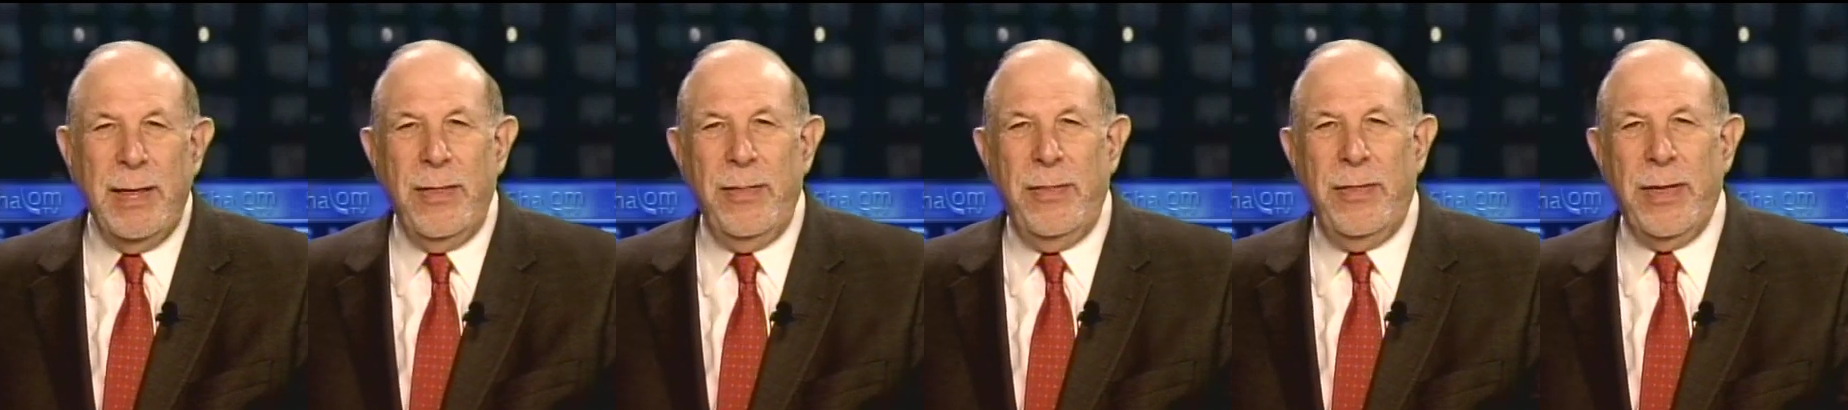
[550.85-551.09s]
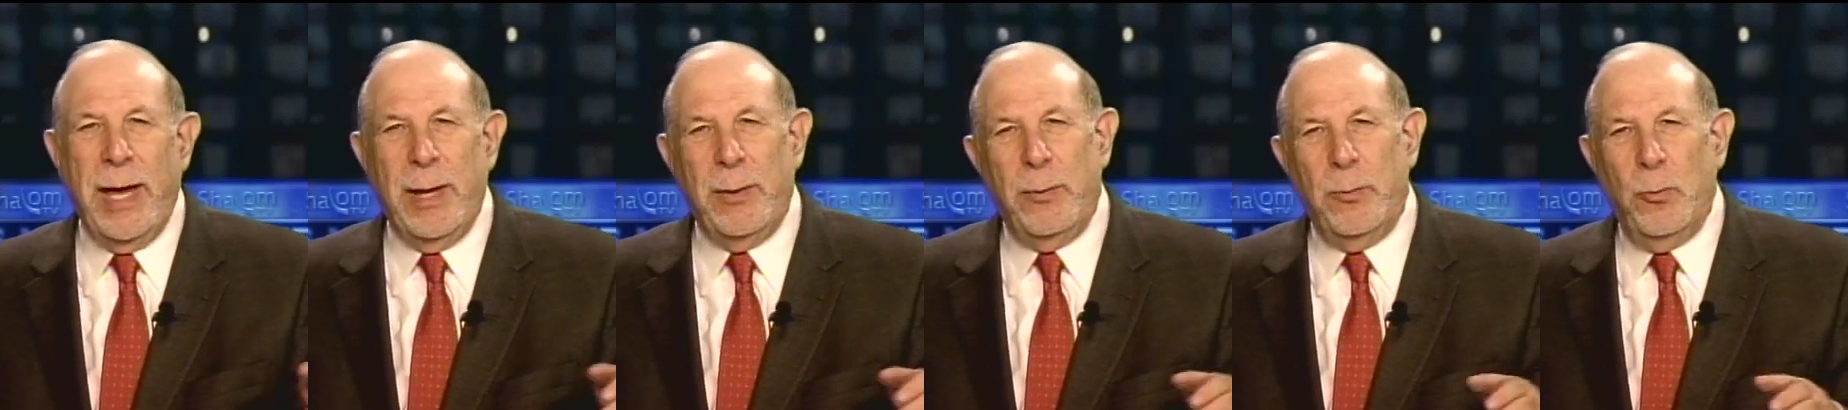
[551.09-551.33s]

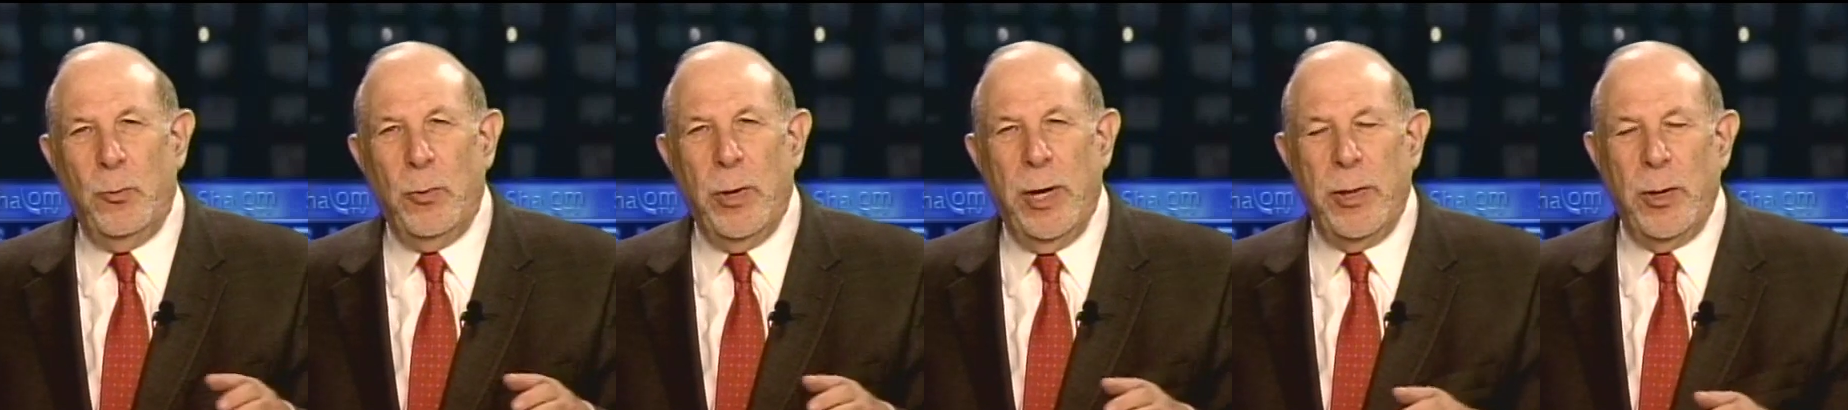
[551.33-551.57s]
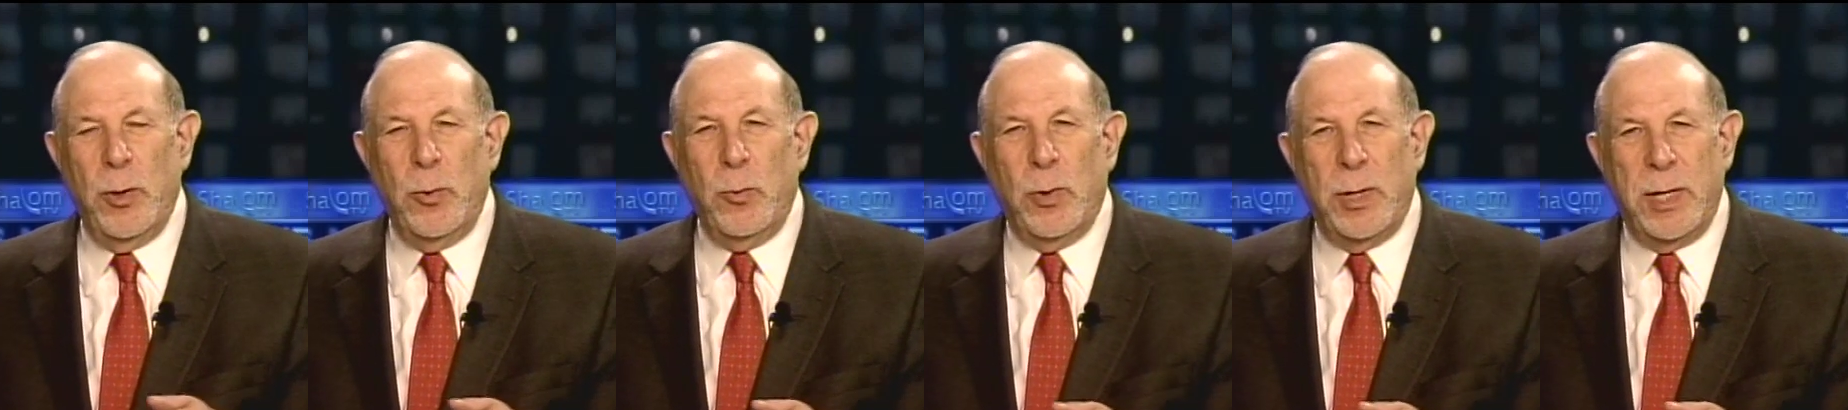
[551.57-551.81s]
that
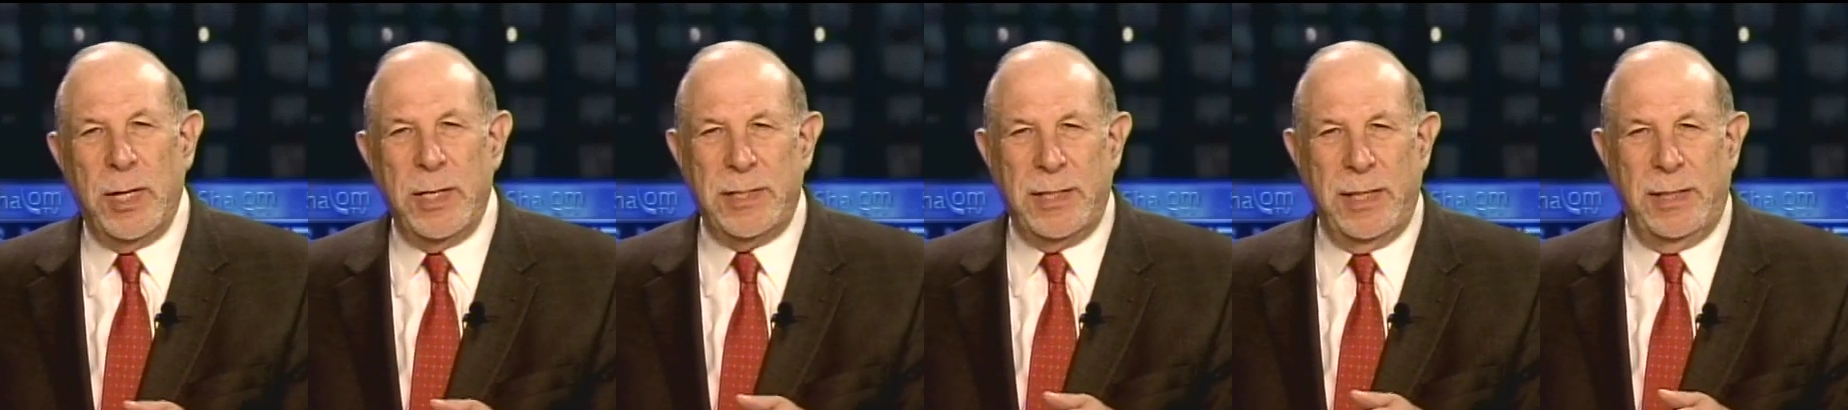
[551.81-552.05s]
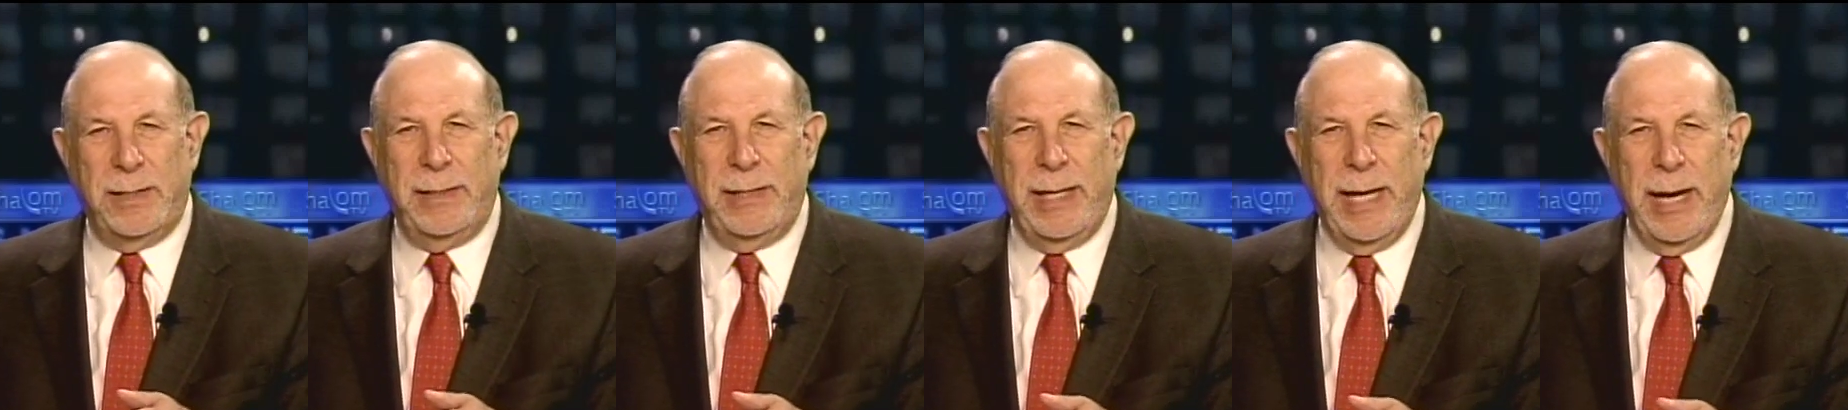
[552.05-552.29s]
whether one is
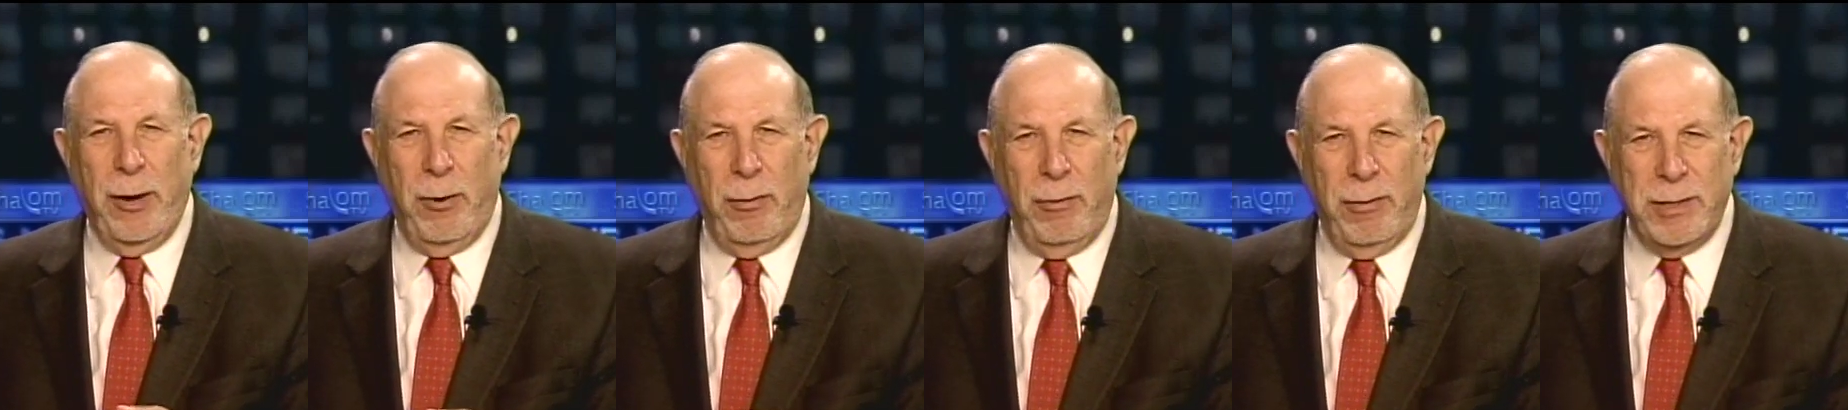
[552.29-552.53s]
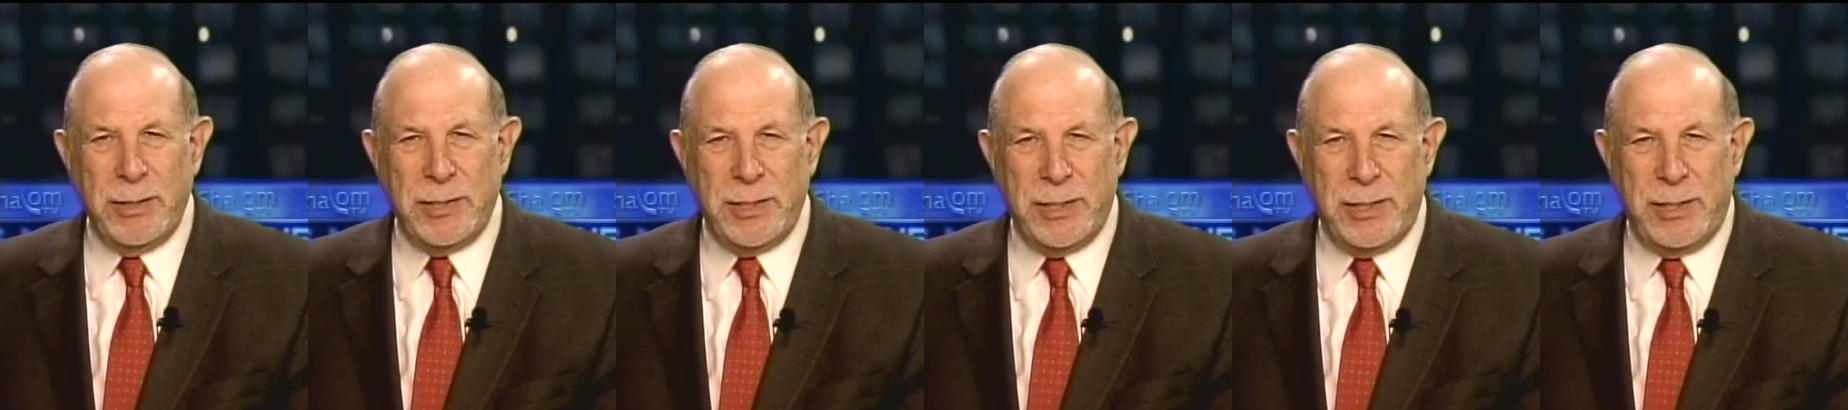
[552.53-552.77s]
a
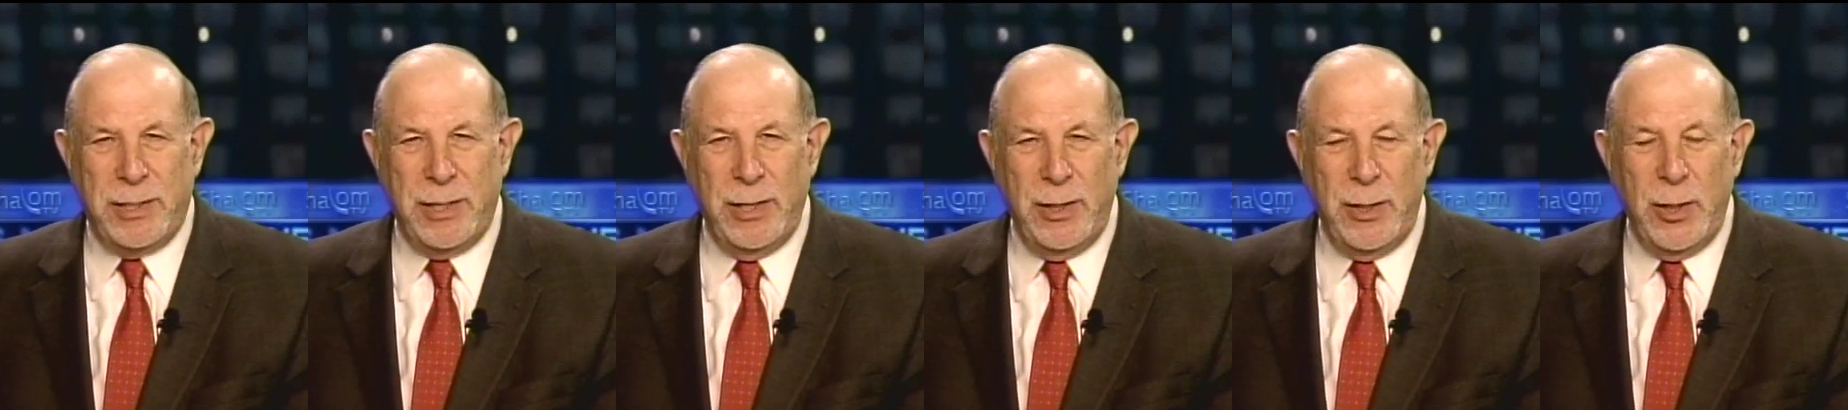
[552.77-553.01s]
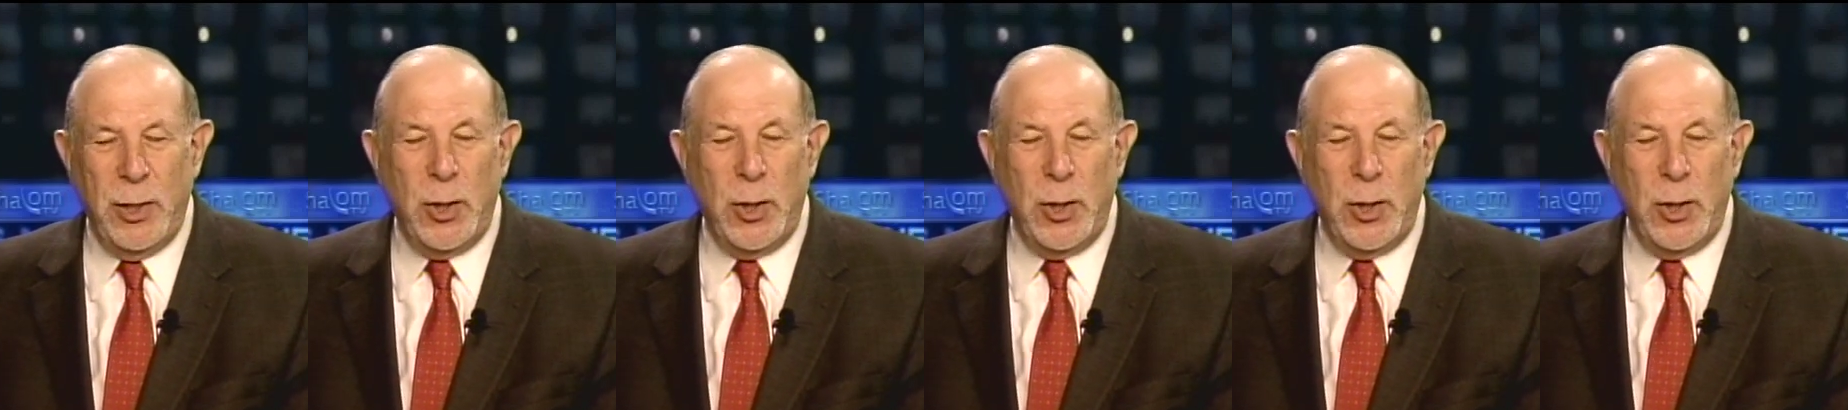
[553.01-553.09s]
terrorist